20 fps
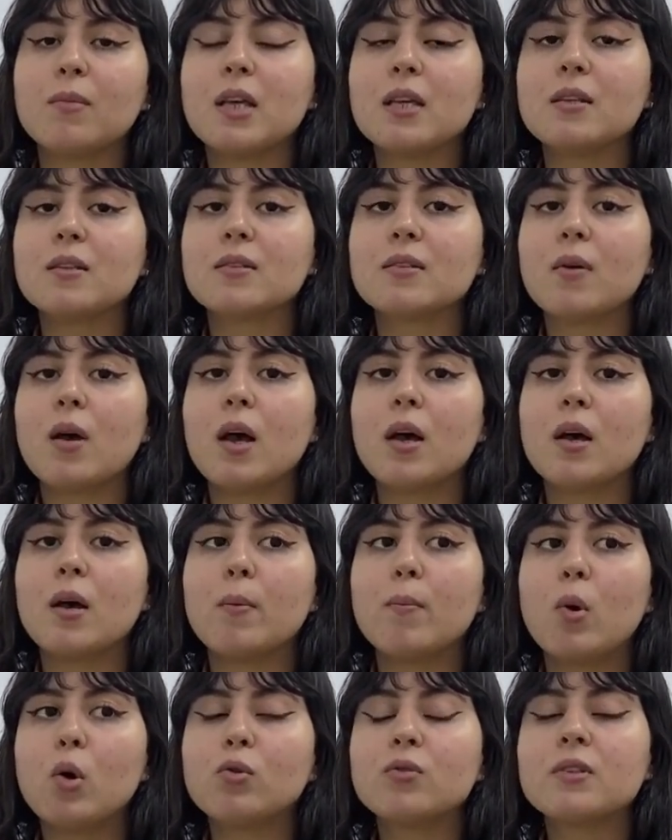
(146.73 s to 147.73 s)
is
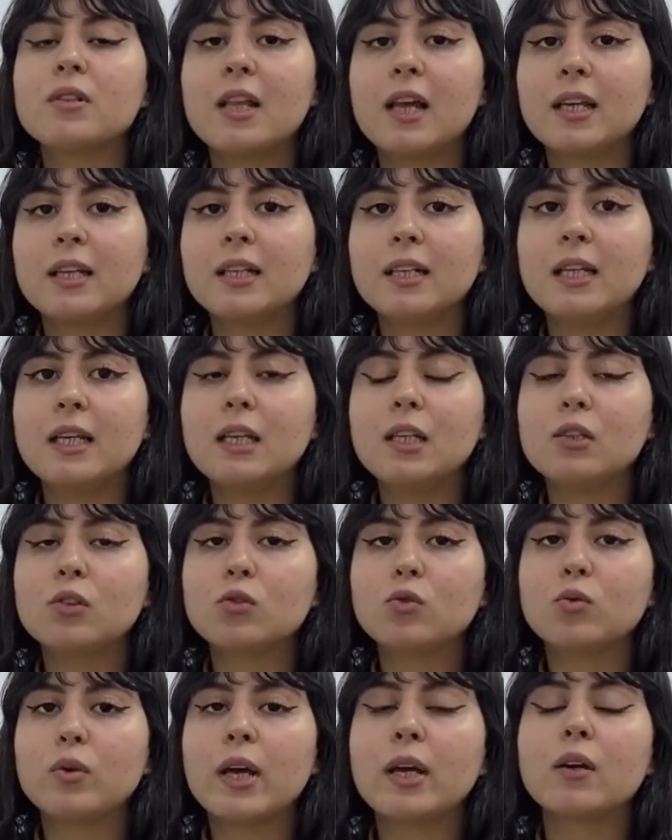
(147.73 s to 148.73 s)
most likely
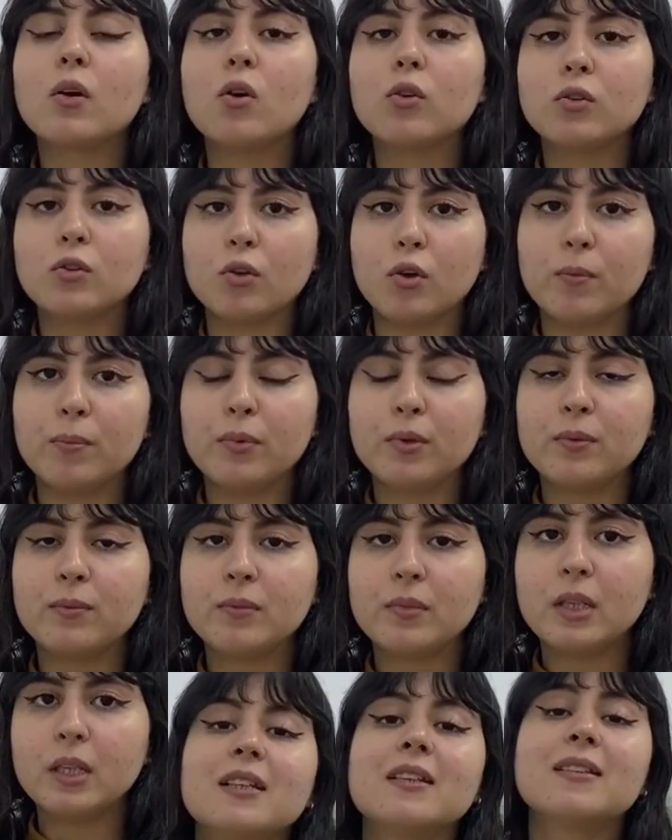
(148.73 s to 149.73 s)
to rank on top.
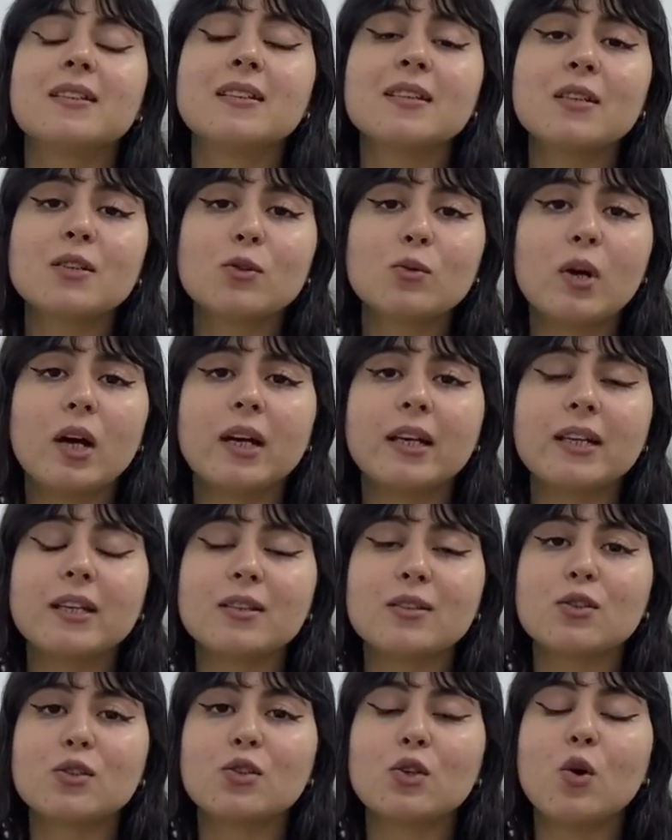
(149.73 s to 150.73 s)
This is why
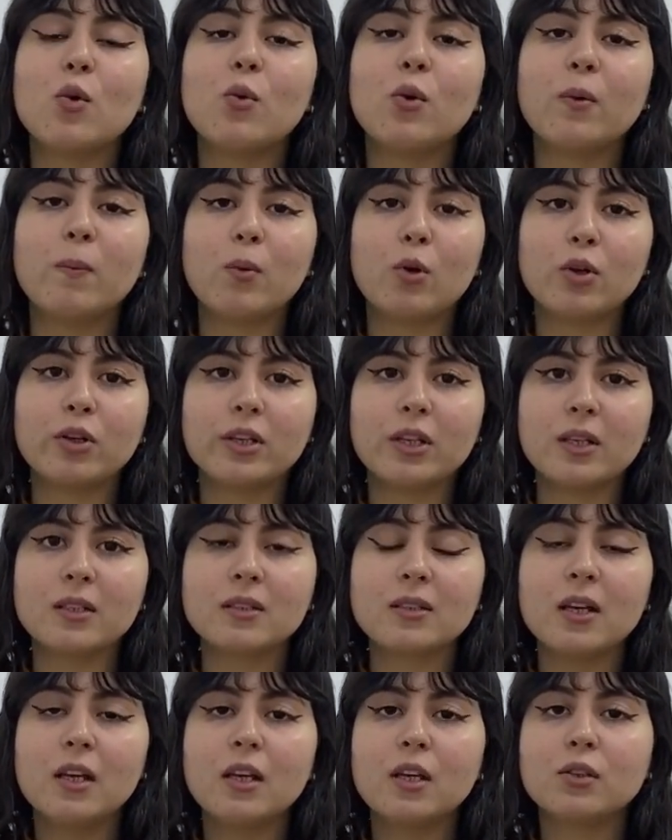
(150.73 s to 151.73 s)
it's so
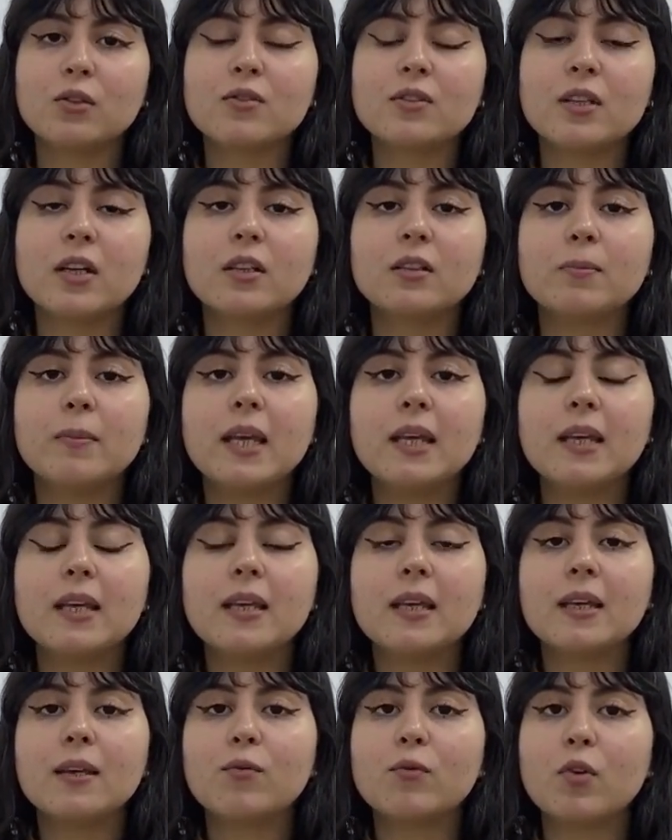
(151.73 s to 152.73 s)
important to start
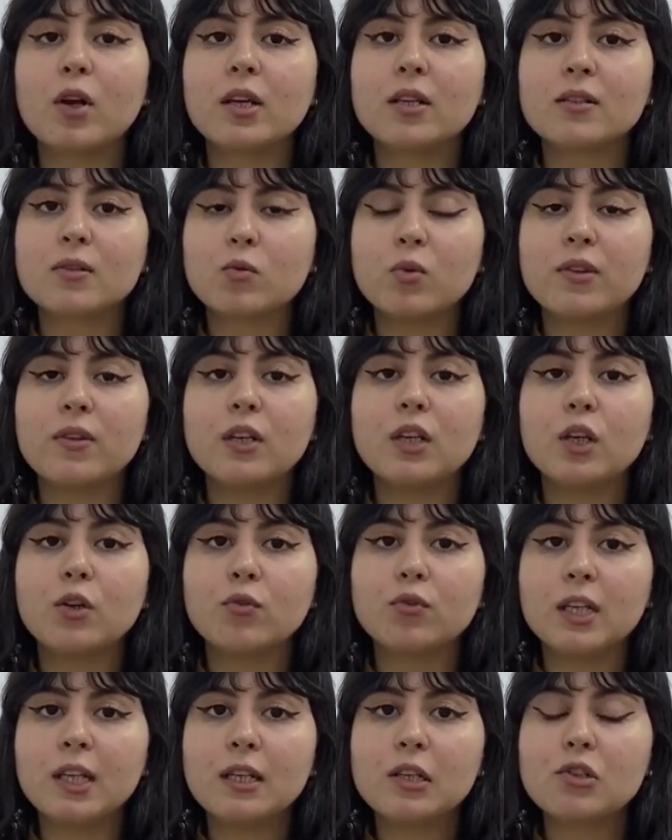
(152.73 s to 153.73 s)
making friends within
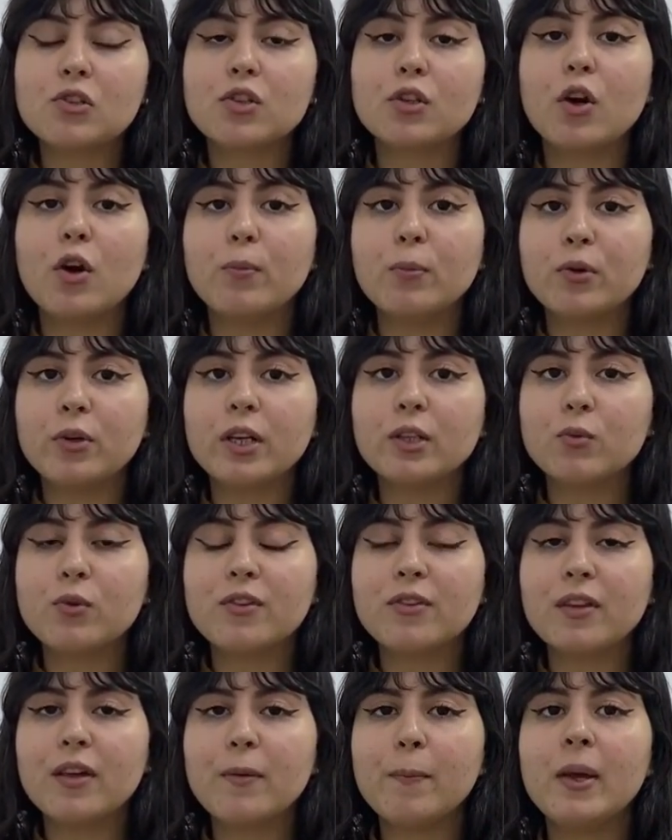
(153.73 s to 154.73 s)
your niche, cooperate
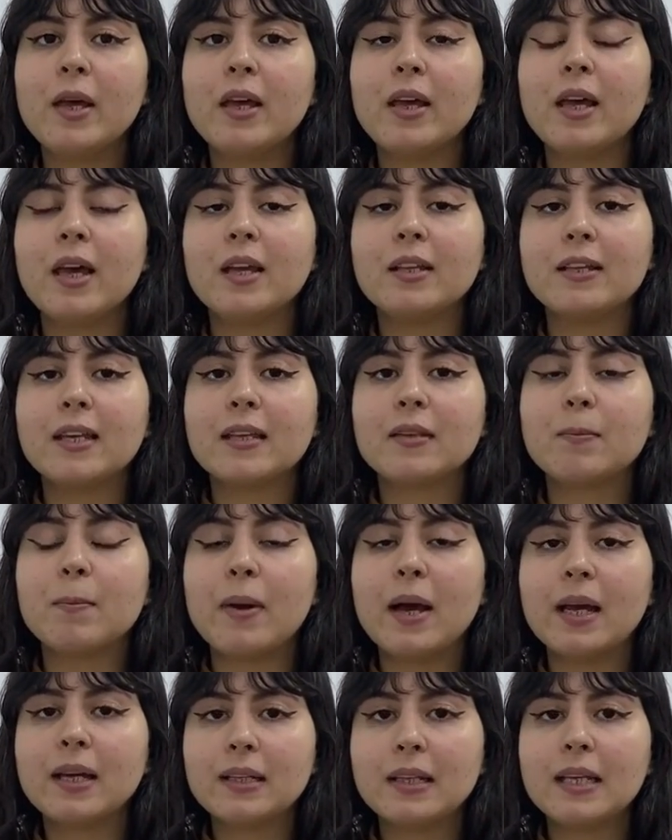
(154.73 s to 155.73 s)
with them, and get
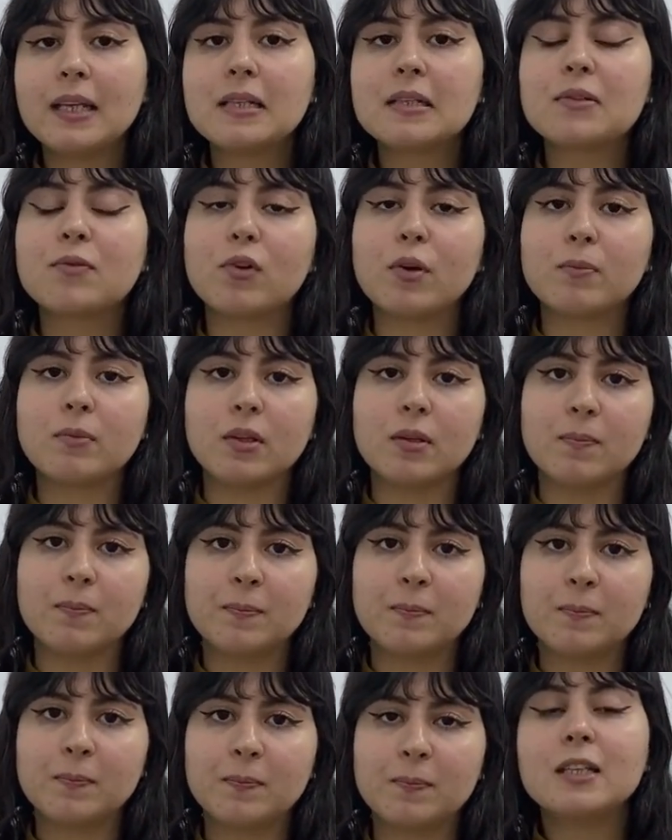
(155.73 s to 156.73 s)
backlinks from them.
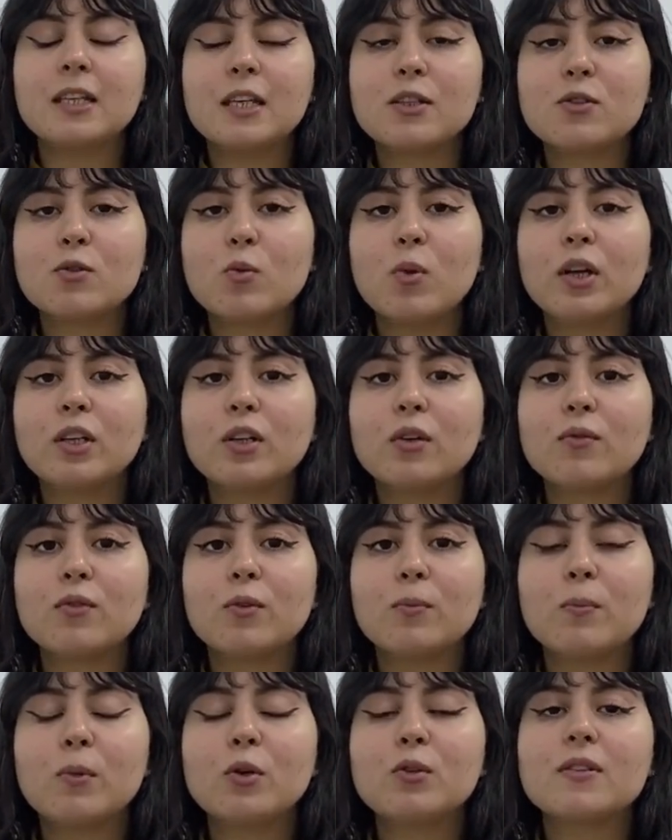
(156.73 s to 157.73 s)
And it's one of
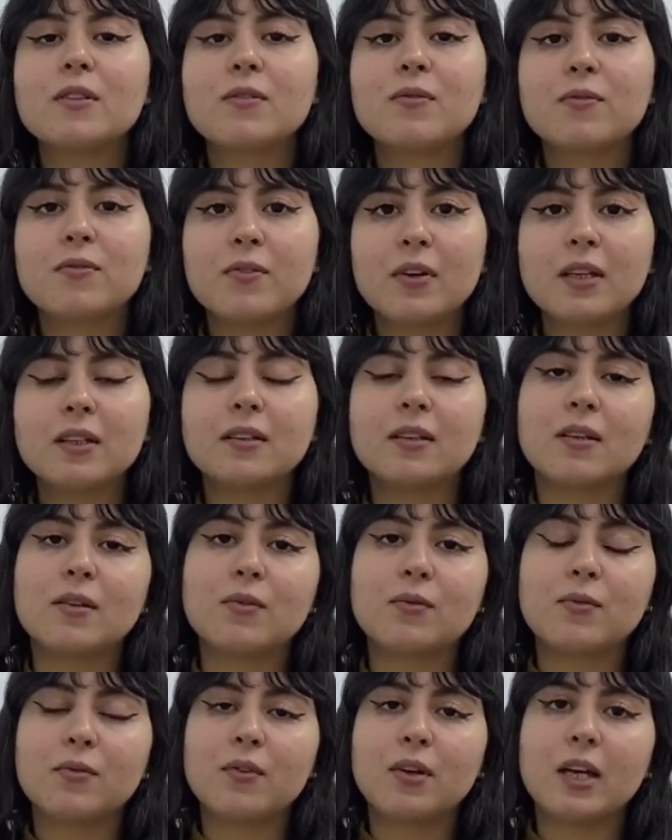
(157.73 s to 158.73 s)
the most
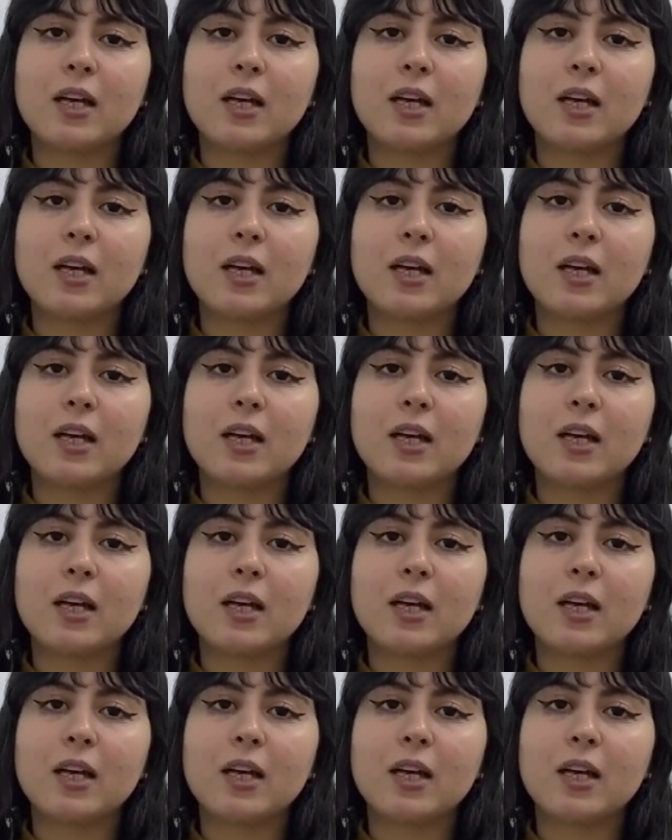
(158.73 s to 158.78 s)
effective